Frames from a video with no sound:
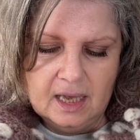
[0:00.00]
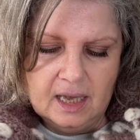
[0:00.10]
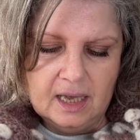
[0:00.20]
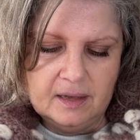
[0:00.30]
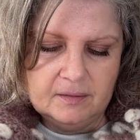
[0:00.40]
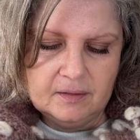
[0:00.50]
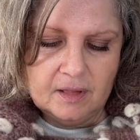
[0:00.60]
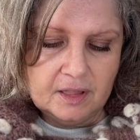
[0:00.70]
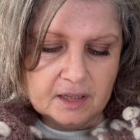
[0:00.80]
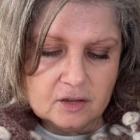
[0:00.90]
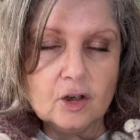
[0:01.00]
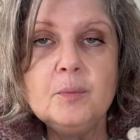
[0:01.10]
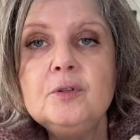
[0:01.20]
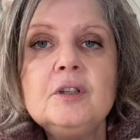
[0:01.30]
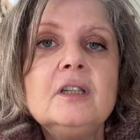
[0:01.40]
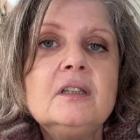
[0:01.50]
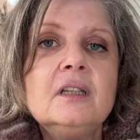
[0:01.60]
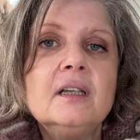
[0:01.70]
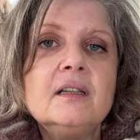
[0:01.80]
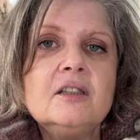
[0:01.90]
And this community
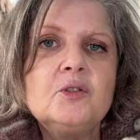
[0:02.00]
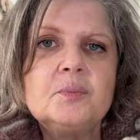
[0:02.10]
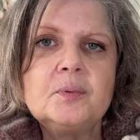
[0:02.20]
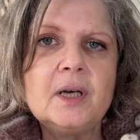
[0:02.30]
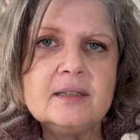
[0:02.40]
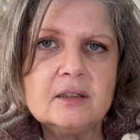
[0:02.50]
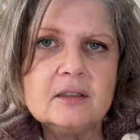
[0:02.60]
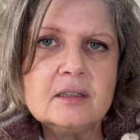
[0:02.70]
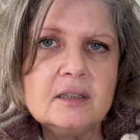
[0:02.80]
and this presence